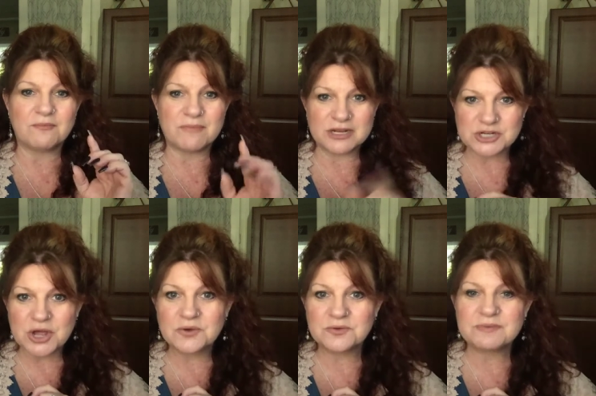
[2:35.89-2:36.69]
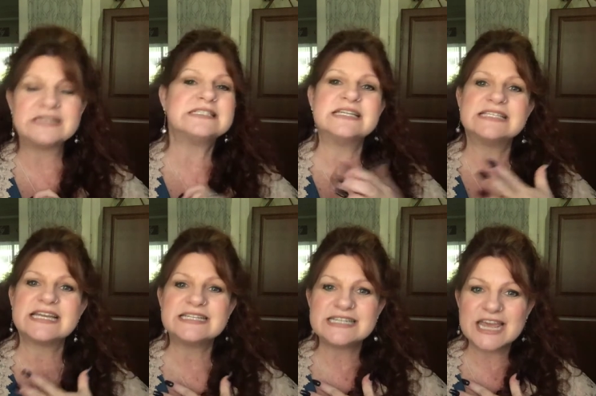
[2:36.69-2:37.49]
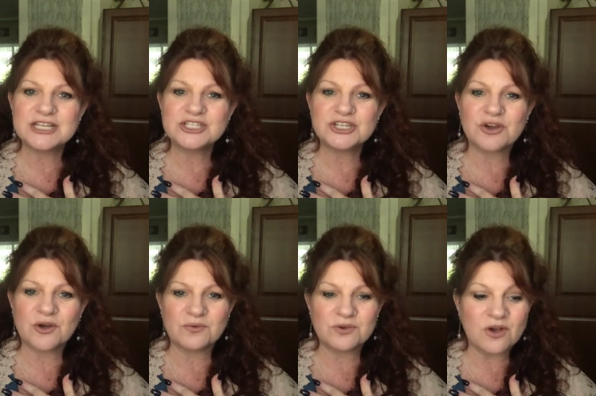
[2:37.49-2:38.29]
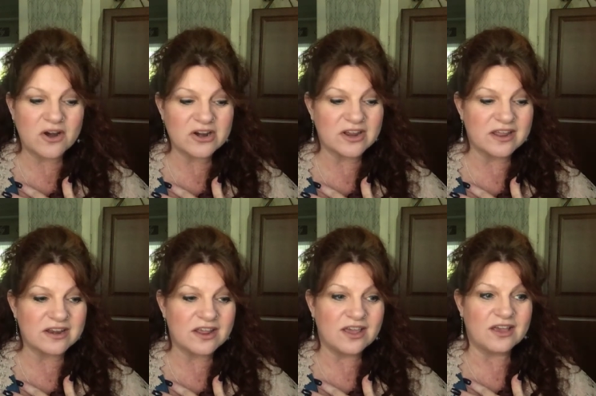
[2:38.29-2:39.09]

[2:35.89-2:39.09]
Mind your own business and tend to your own garden.